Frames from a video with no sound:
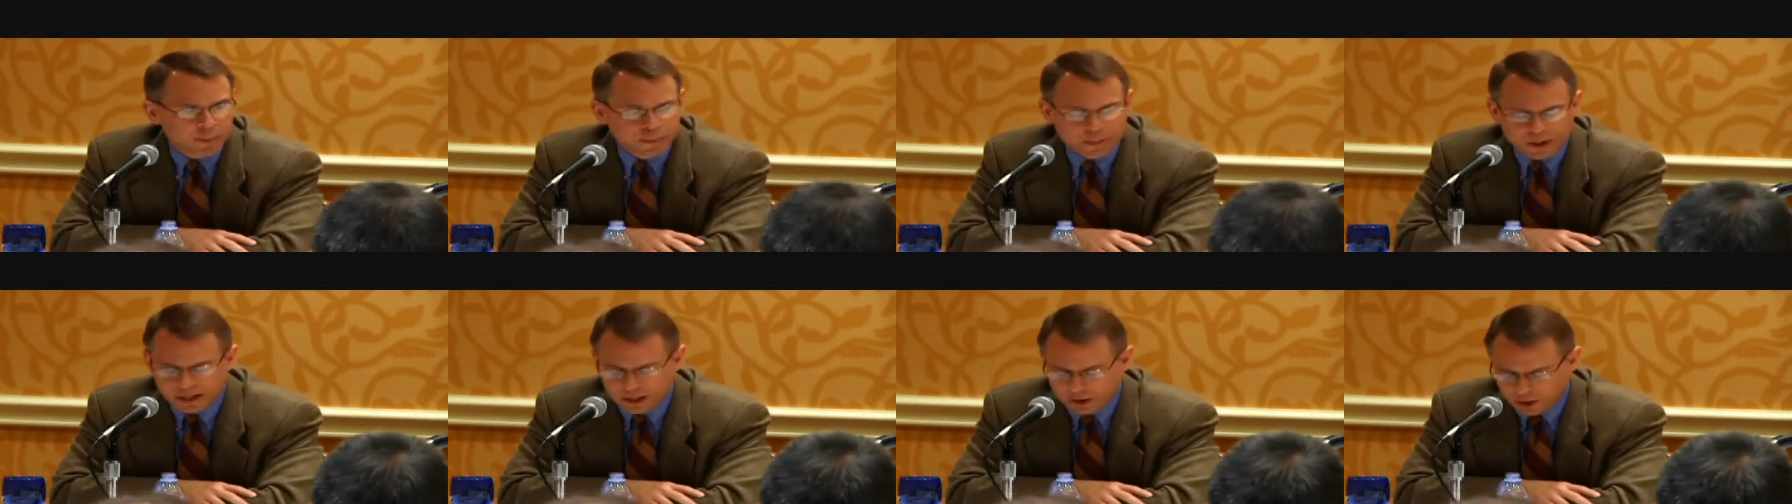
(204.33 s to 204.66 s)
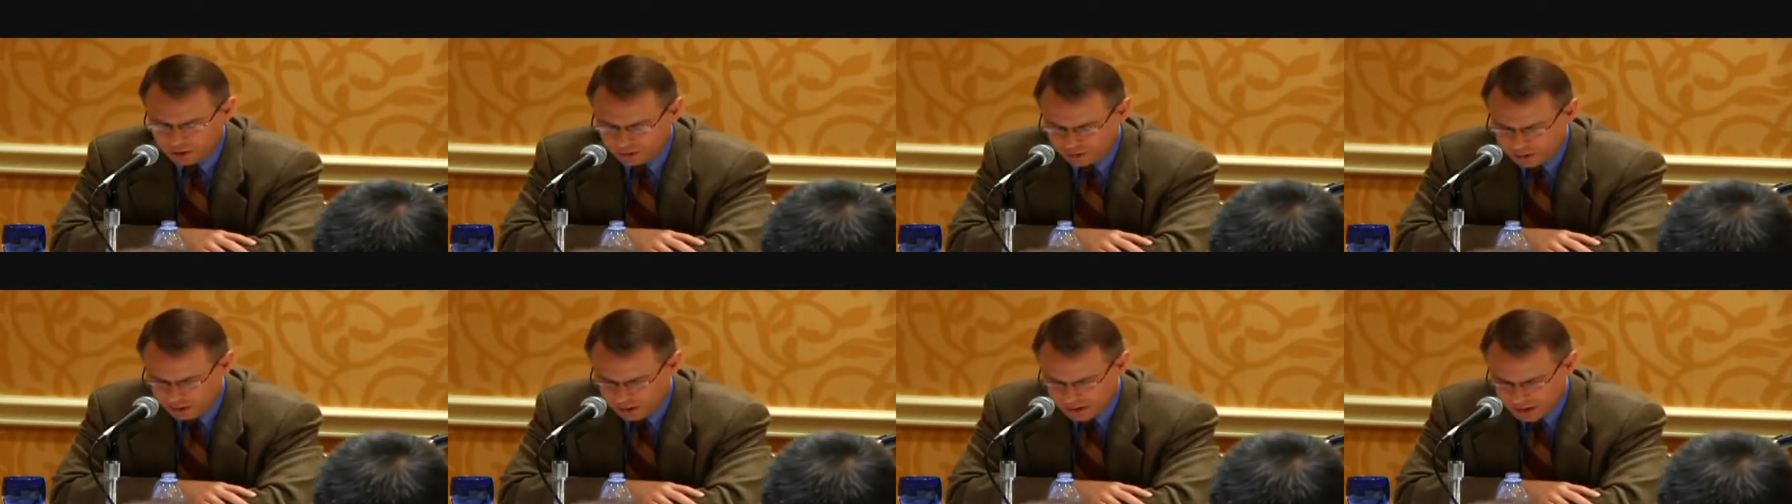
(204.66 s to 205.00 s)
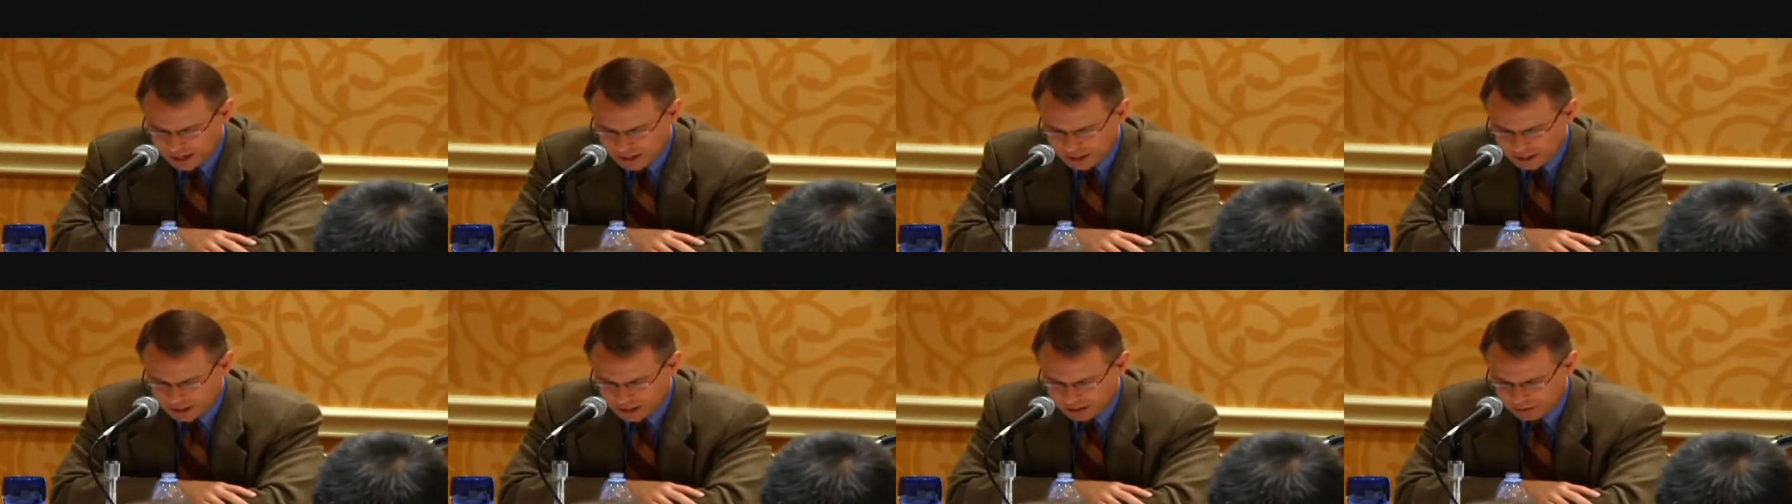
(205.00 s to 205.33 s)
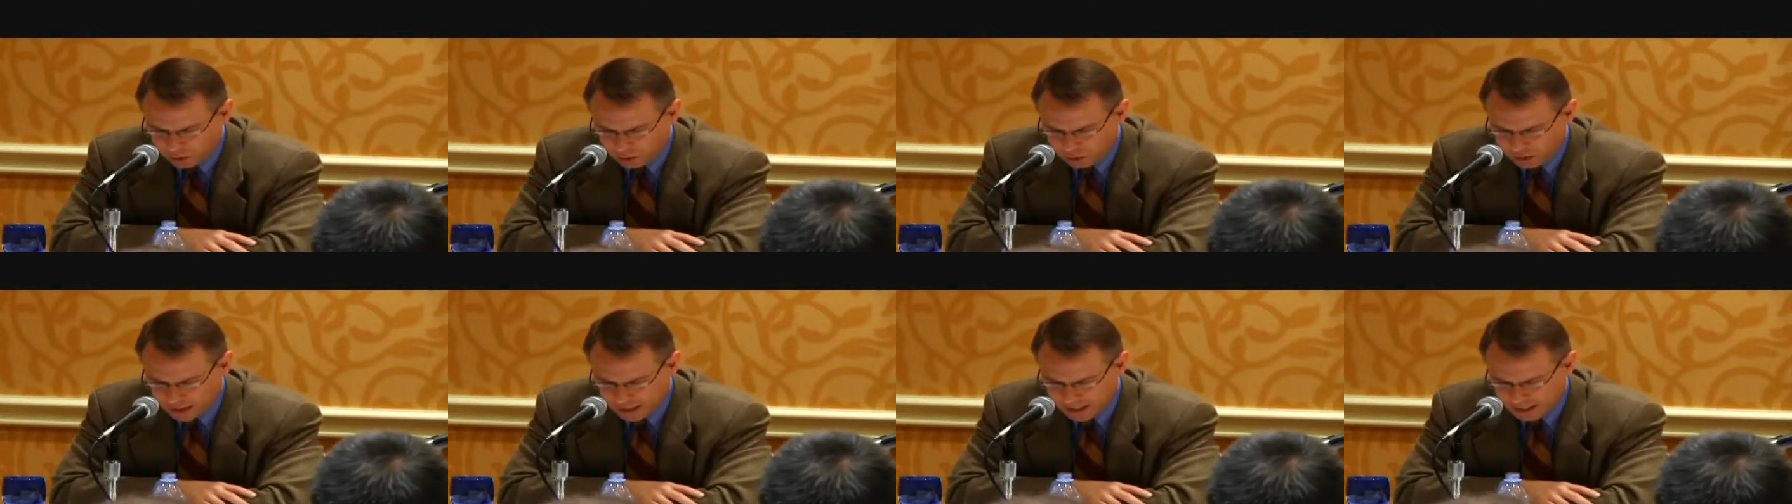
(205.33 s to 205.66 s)
be over the next
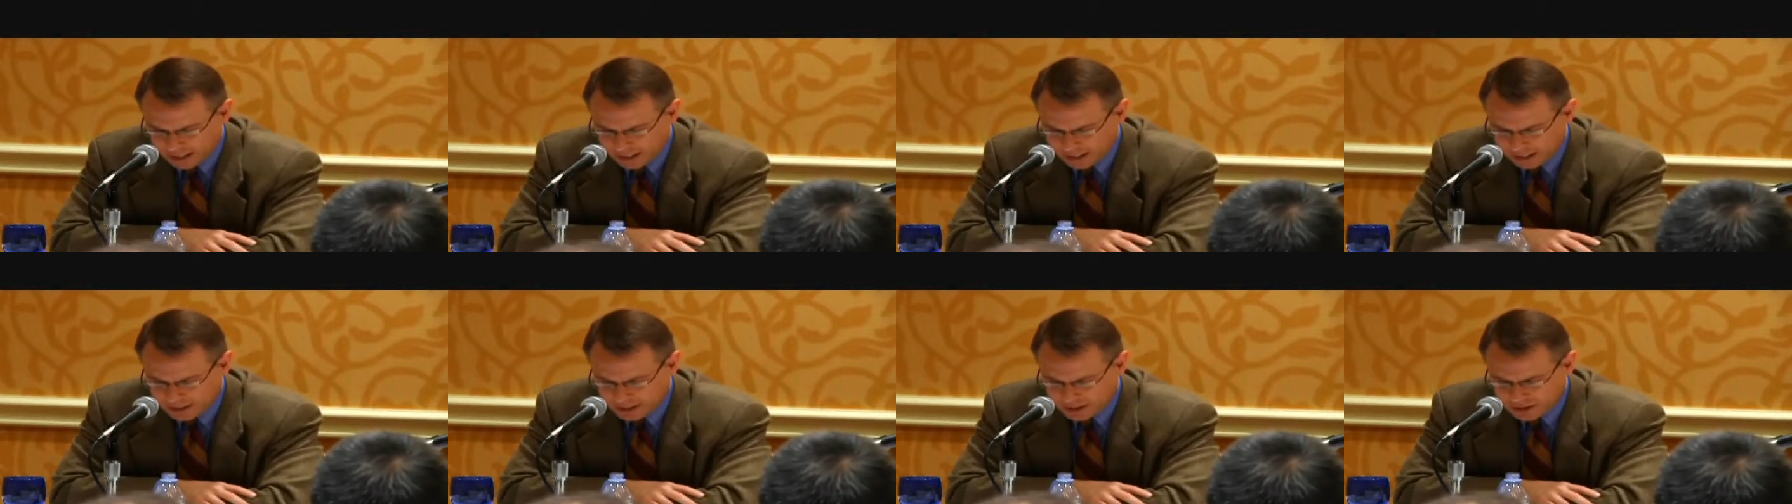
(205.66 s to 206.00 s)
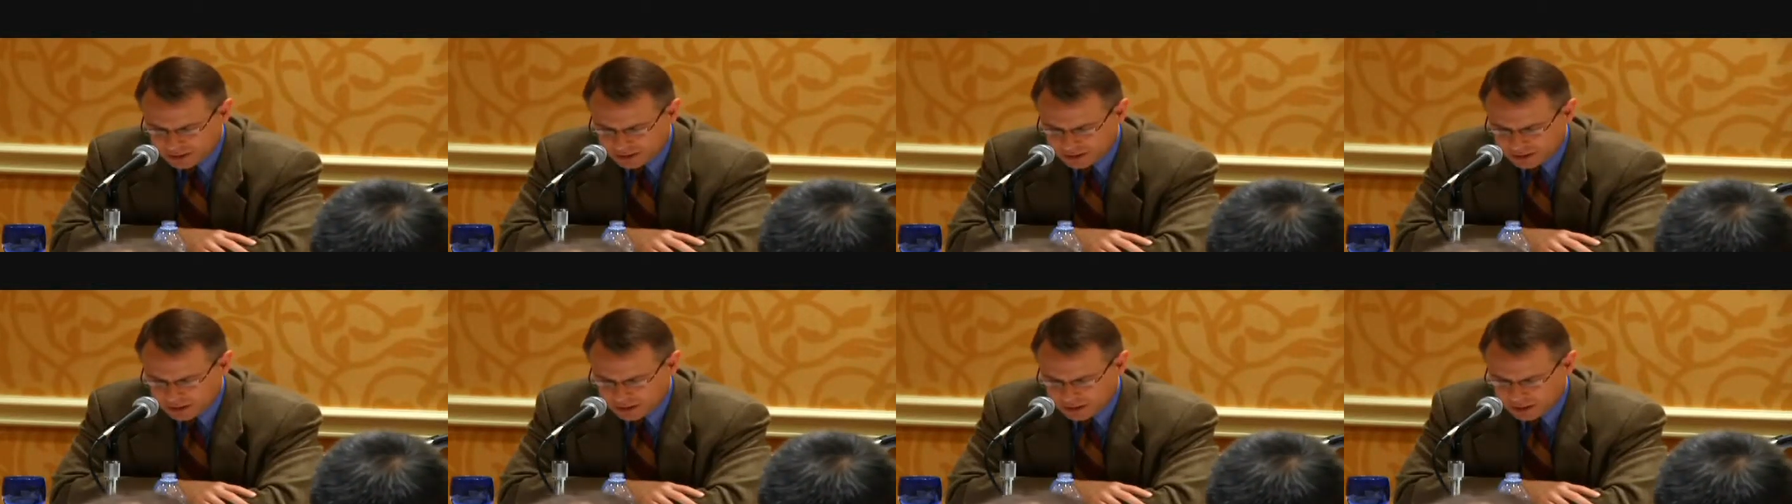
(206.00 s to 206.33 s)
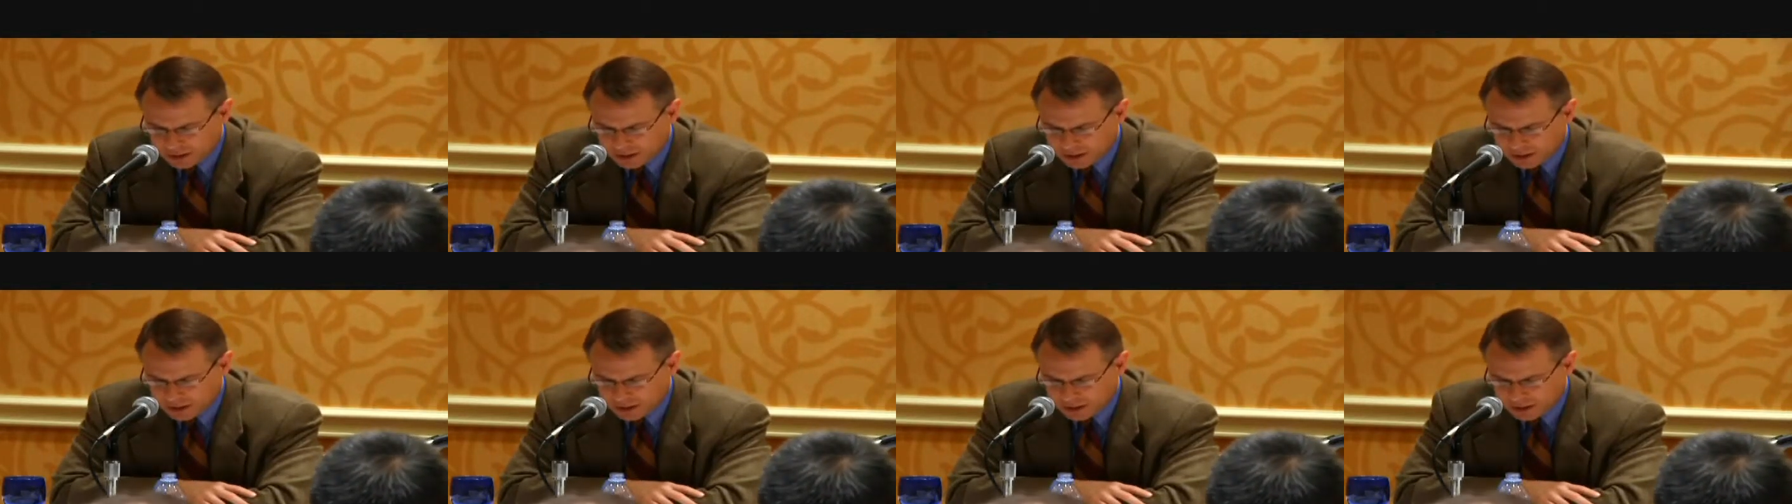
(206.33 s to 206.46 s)
several decades.